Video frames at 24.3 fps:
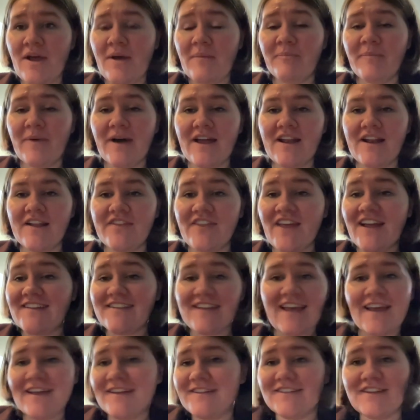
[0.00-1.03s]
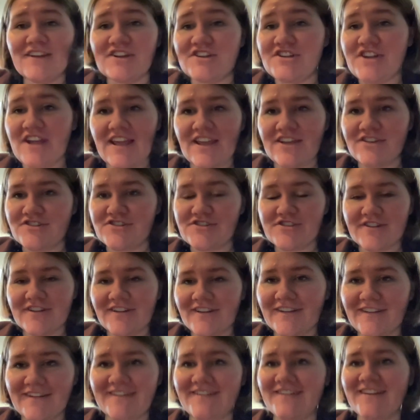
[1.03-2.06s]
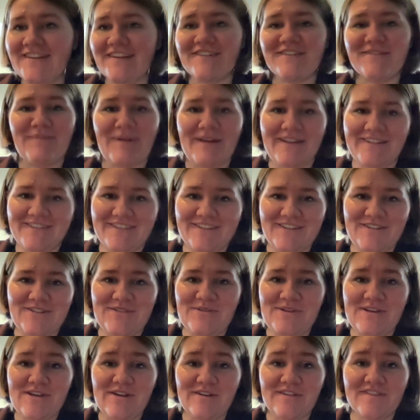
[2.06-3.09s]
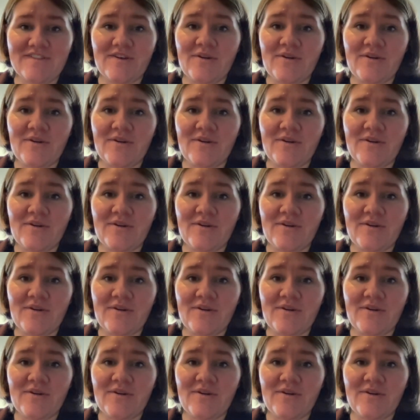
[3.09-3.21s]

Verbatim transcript: But that tech is going to change in six months to two years.